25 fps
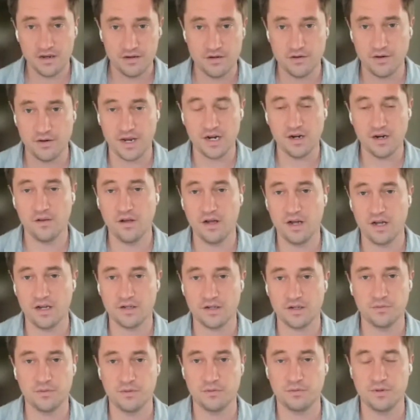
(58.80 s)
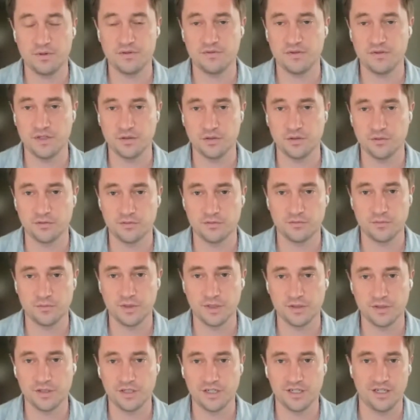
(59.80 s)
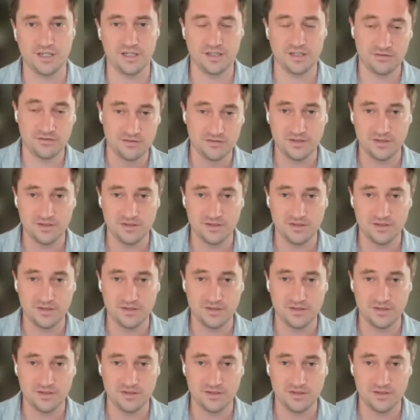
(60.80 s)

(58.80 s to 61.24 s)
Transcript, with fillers: you know, analog, we feel really